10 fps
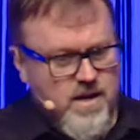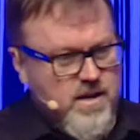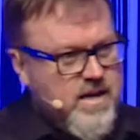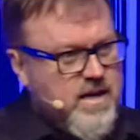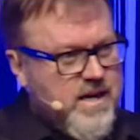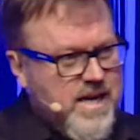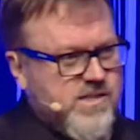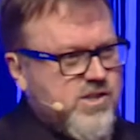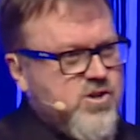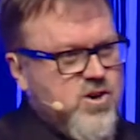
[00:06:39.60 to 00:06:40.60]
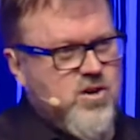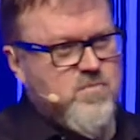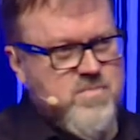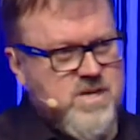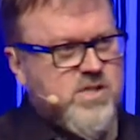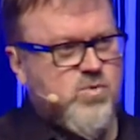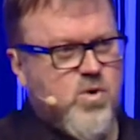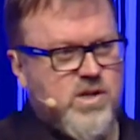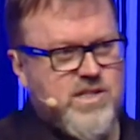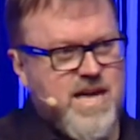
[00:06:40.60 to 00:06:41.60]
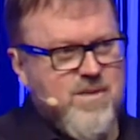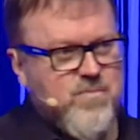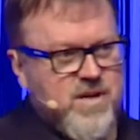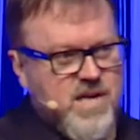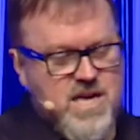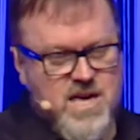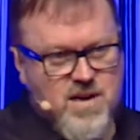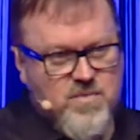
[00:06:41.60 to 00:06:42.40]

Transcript: Now, let's not miss what's happening here,